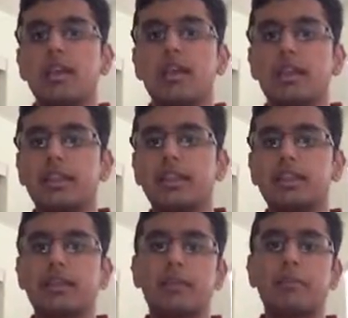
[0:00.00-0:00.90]
and I
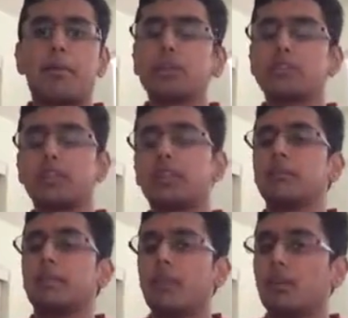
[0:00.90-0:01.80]
think that
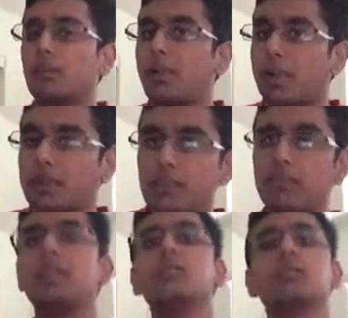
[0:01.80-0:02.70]
partially Paranormal
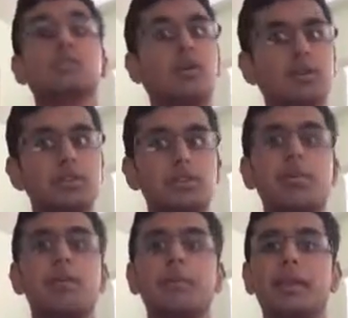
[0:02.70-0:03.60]
Activity was
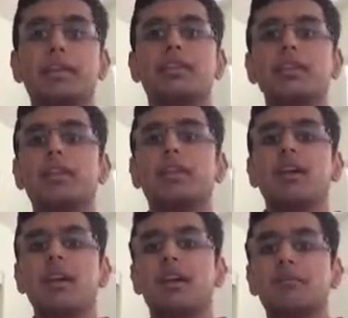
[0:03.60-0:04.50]
also a bit
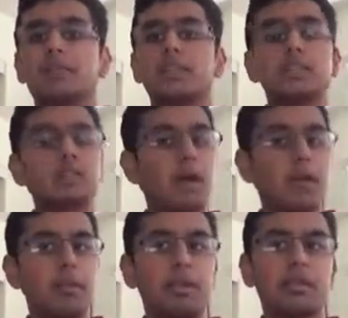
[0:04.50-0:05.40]

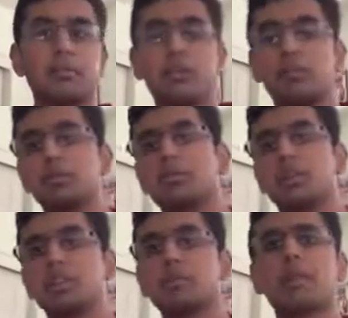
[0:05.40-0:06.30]
inspired by the Blair Witch
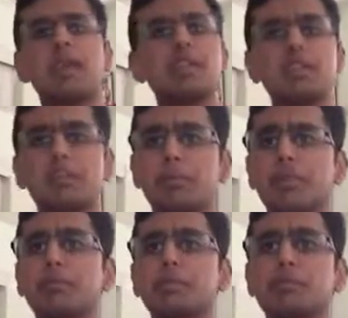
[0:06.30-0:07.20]
Project. But I think that
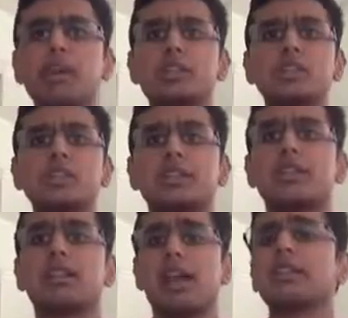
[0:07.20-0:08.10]
Blair Witch Project is a
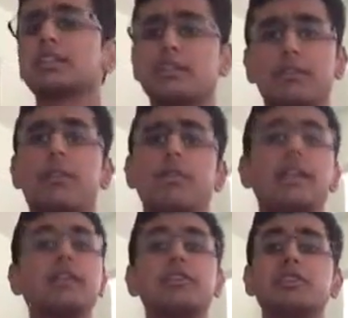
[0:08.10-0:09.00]
classic film,
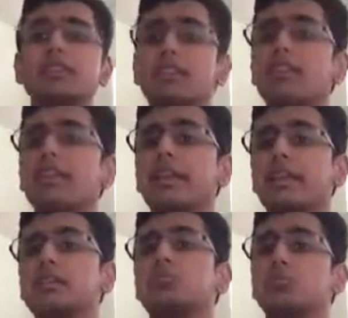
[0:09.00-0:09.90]
and it still
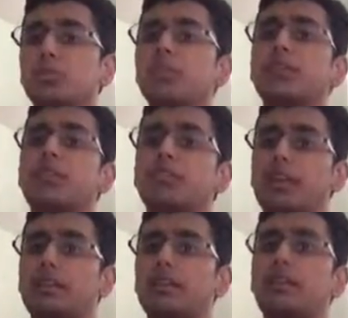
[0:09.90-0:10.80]
is really
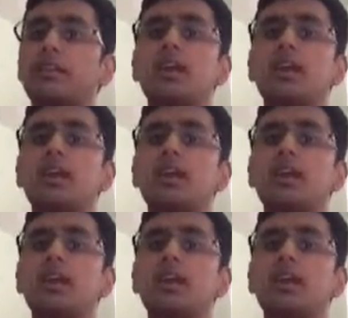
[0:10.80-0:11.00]
effective.